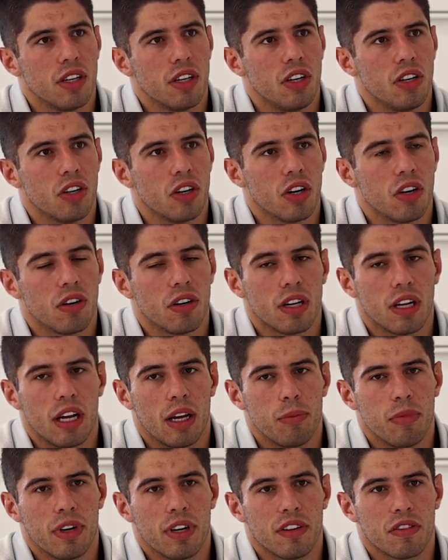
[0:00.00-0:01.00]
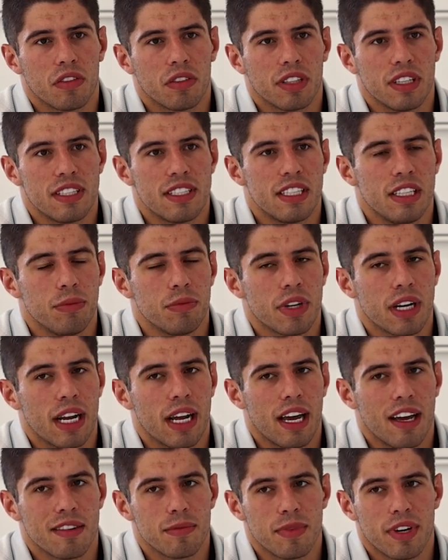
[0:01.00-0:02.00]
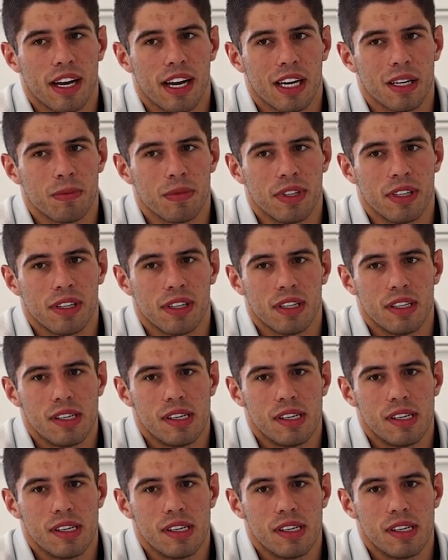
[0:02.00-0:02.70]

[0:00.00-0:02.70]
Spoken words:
You know, I believe on the team that I have behind me.